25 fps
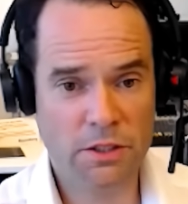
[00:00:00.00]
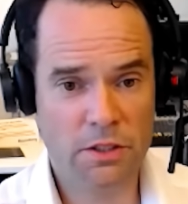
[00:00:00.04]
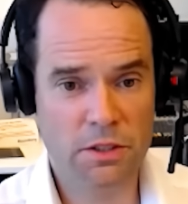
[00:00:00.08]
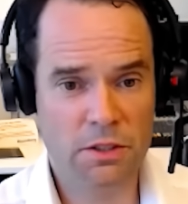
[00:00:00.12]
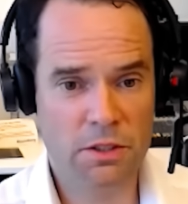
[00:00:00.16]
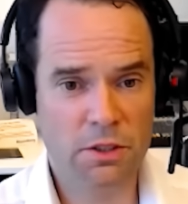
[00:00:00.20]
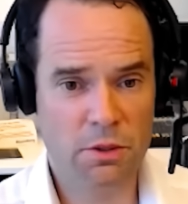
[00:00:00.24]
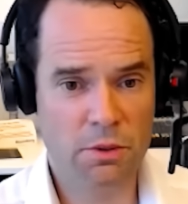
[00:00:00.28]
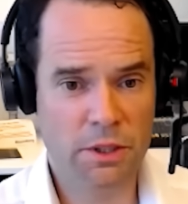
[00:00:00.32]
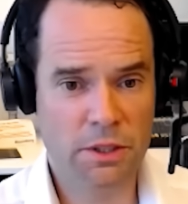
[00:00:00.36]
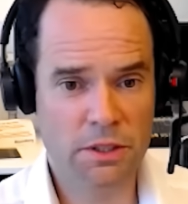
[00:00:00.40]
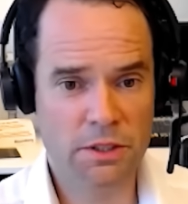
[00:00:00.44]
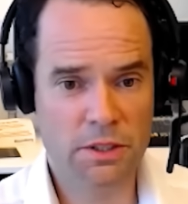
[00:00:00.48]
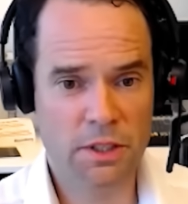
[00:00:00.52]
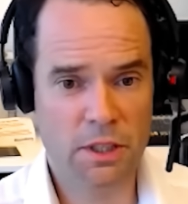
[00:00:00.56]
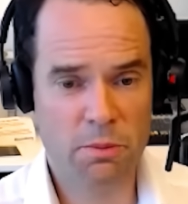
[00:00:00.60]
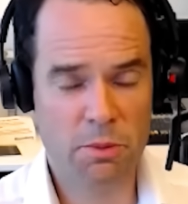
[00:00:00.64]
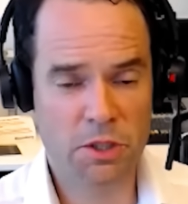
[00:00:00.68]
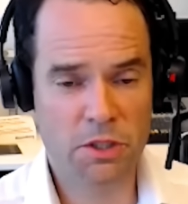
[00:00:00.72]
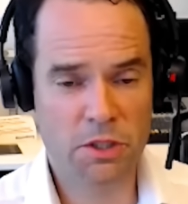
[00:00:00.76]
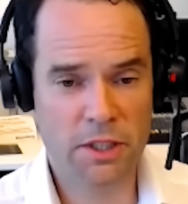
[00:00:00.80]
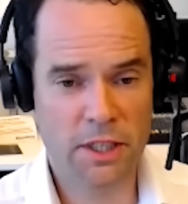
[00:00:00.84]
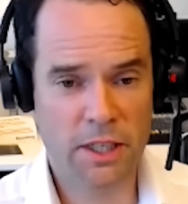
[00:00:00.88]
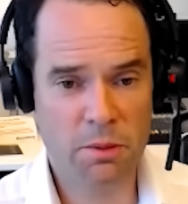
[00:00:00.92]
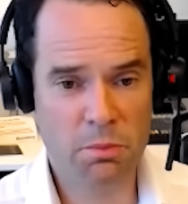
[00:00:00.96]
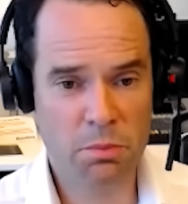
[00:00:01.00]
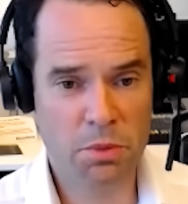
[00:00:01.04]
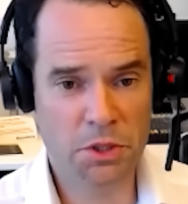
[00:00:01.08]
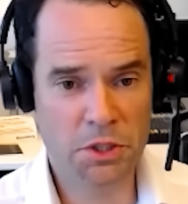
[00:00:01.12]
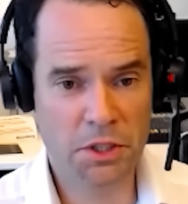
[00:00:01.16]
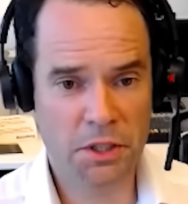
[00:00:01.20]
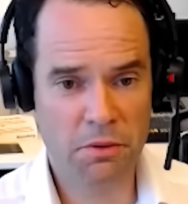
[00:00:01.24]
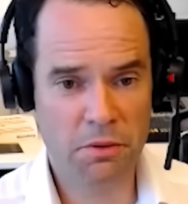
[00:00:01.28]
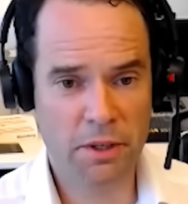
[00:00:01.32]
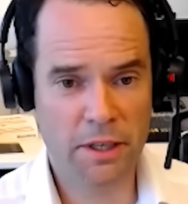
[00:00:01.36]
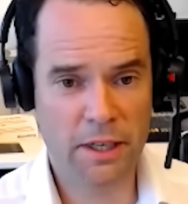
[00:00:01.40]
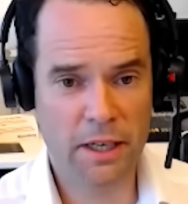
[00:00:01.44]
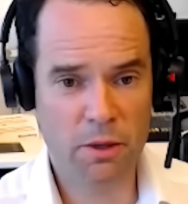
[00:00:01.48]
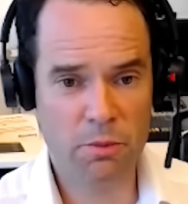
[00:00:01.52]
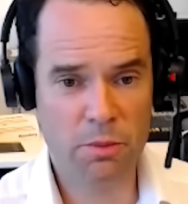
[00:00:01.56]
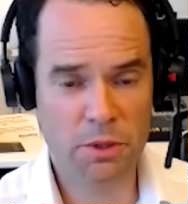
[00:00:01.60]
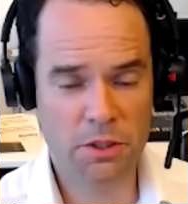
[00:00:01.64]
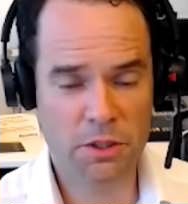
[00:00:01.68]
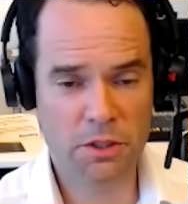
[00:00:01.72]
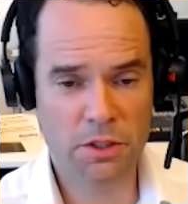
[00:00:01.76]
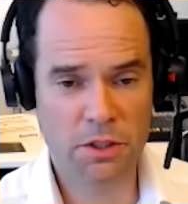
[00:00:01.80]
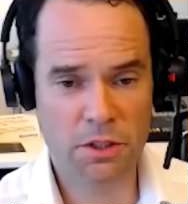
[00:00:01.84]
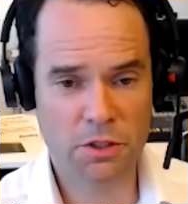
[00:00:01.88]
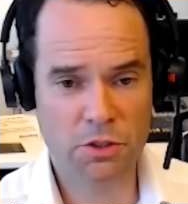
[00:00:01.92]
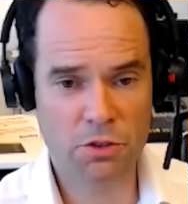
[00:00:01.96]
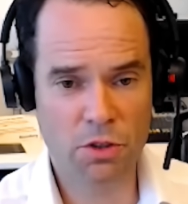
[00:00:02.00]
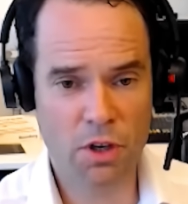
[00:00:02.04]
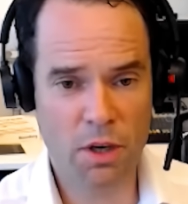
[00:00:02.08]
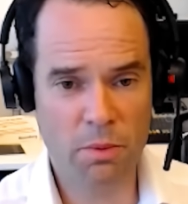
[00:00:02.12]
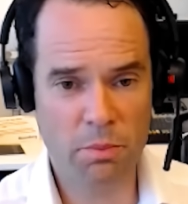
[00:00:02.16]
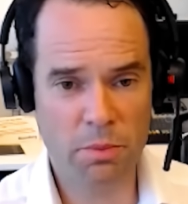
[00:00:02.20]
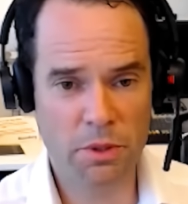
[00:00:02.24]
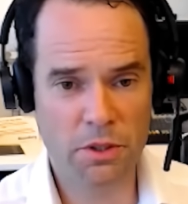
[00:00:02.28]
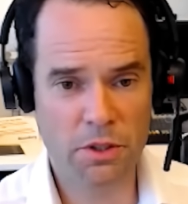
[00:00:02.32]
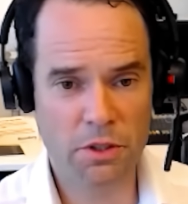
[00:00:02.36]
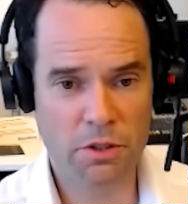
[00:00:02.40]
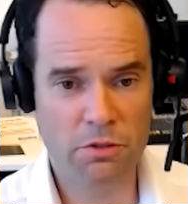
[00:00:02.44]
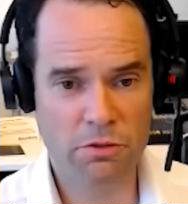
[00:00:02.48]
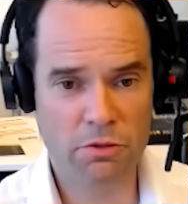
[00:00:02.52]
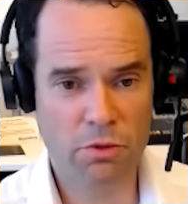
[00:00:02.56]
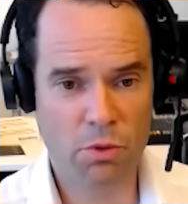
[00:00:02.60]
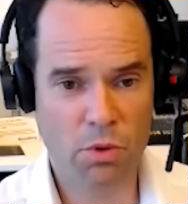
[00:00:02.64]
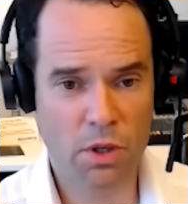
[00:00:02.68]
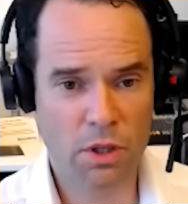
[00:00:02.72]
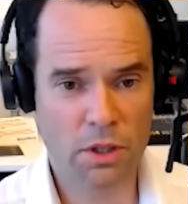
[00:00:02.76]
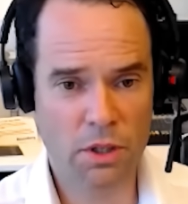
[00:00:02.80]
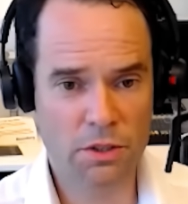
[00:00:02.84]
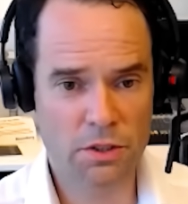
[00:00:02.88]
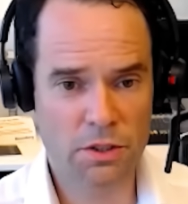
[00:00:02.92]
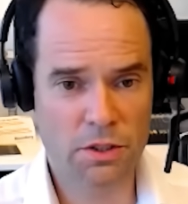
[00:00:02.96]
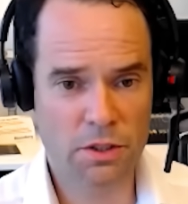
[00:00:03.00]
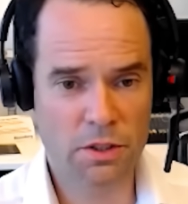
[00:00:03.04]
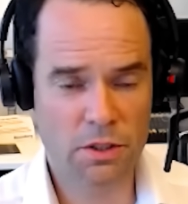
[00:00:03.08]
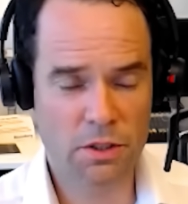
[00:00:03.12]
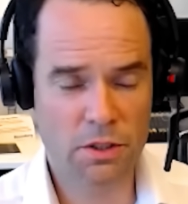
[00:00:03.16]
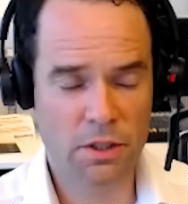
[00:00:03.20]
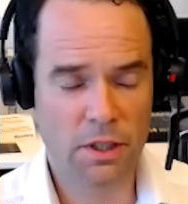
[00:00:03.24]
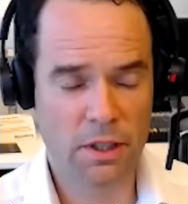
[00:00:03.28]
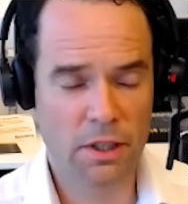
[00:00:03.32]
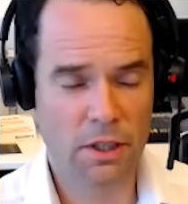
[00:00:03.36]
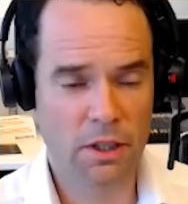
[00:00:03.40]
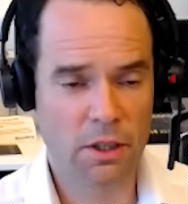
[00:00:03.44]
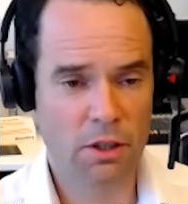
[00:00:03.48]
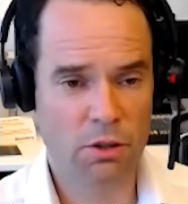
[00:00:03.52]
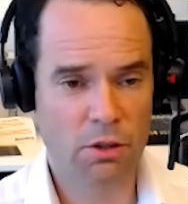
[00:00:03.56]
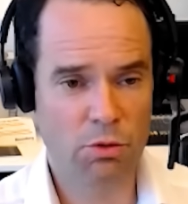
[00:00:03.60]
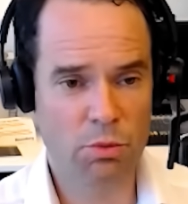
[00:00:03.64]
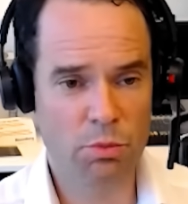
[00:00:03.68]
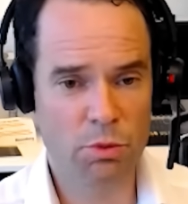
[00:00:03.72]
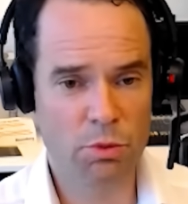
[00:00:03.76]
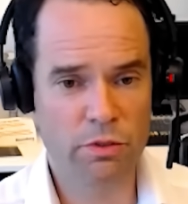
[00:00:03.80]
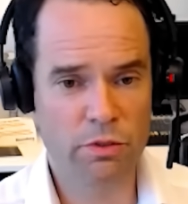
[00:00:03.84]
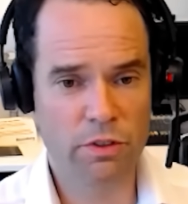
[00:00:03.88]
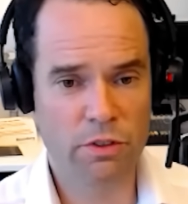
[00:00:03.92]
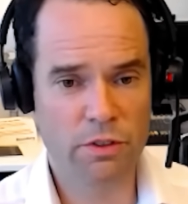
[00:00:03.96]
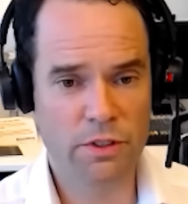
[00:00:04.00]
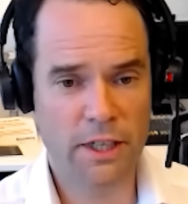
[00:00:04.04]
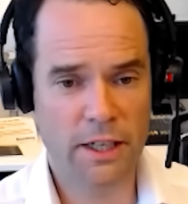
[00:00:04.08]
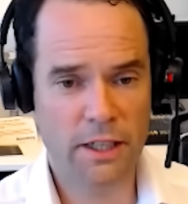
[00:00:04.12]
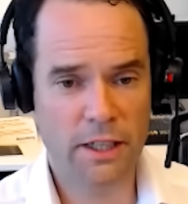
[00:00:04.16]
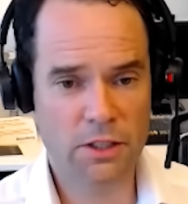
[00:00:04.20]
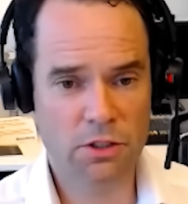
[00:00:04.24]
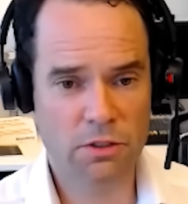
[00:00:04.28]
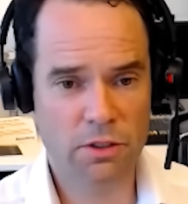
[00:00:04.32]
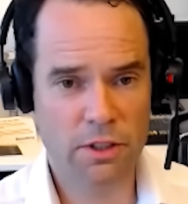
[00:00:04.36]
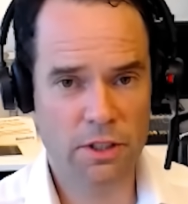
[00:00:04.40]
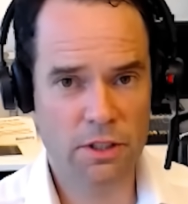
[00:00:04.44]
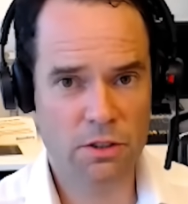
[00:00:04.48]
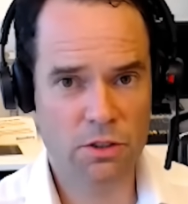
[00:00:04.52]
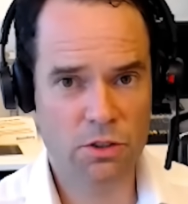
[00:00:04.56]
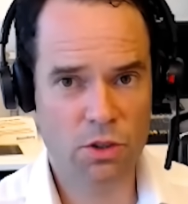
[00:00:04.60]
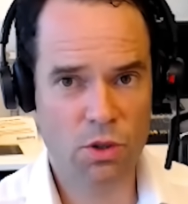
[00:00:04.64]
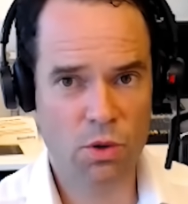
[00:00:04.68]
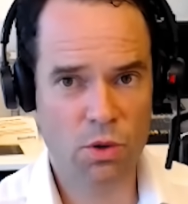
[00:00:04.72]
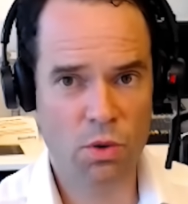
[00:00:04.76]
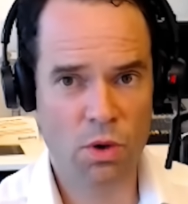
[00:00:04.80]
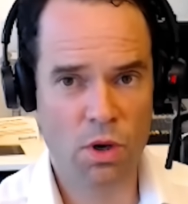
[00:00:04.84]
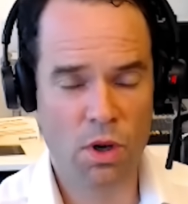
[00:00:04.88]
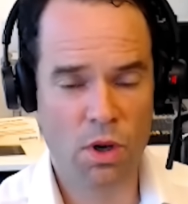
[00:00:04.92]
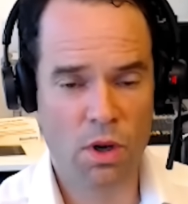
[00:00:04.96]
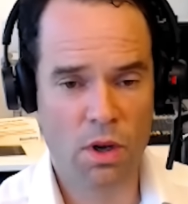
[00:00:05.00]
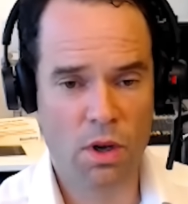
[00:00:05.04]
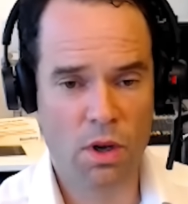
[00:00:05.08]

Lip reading: is. The U.S. is at about 10% right now, but it's going to drop in Q4 because of the removal of tax credits. So,